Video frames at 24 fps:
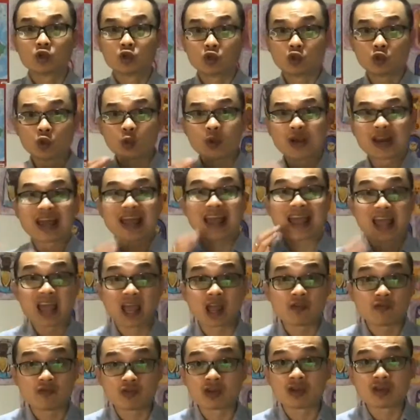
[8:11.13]
Do it
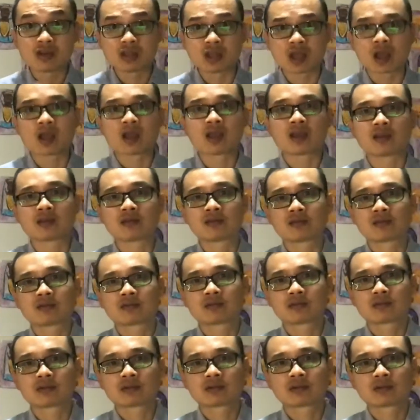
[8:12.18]
every day.
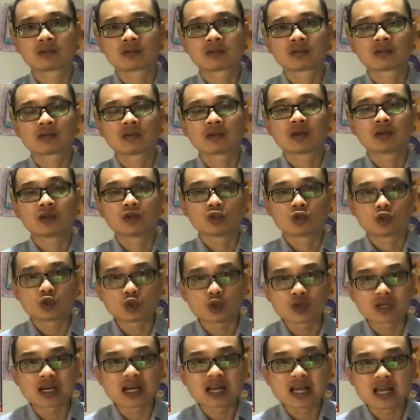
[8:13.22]
Do
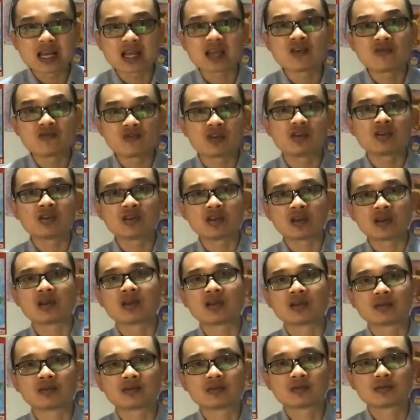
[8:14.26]
it every
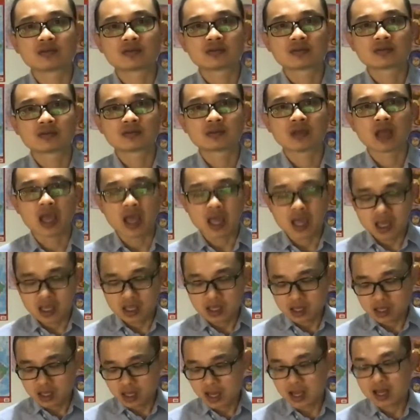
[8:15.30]
day,
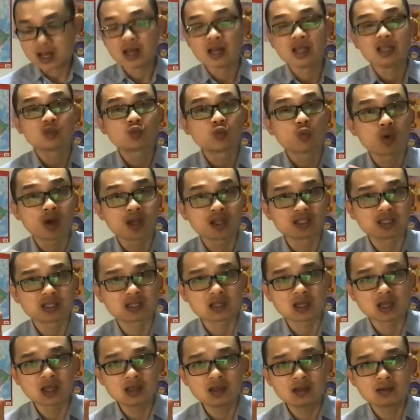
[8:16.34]
at least once a
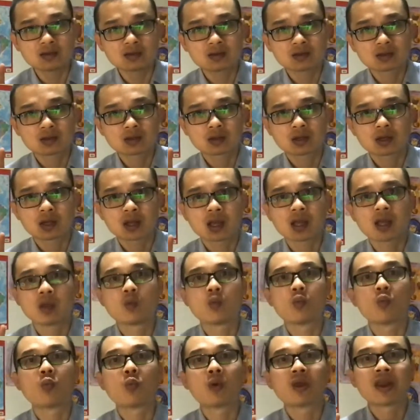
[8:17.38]
day.
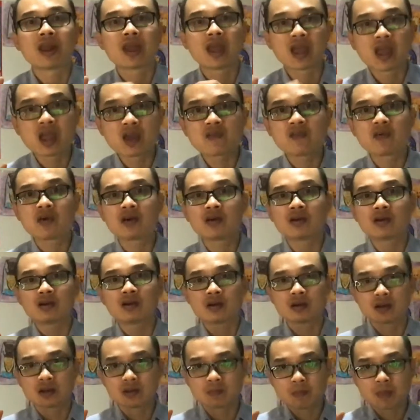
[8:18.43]
And whenever
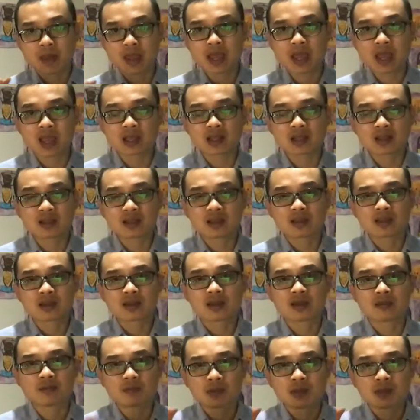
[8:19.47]
the pain
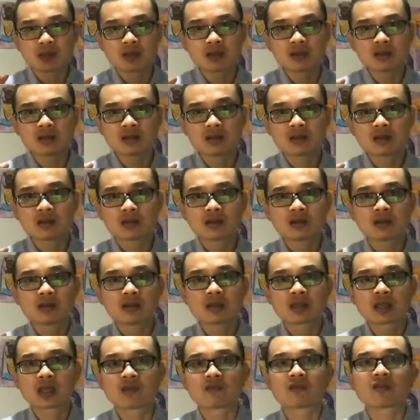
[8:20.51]
appears,
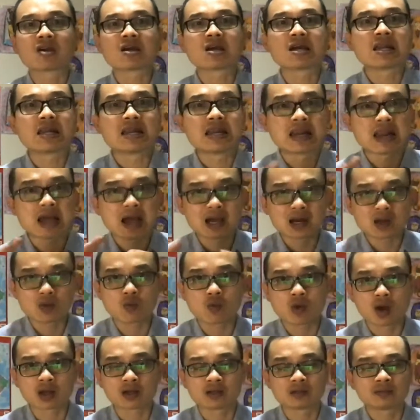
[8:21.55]
give it another
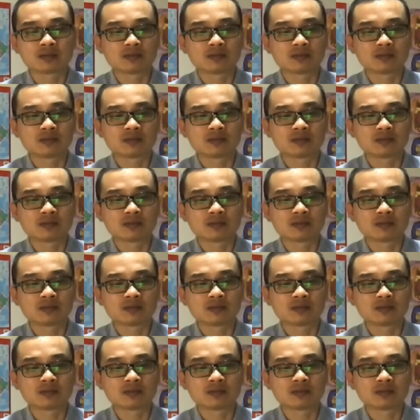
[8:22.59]
one.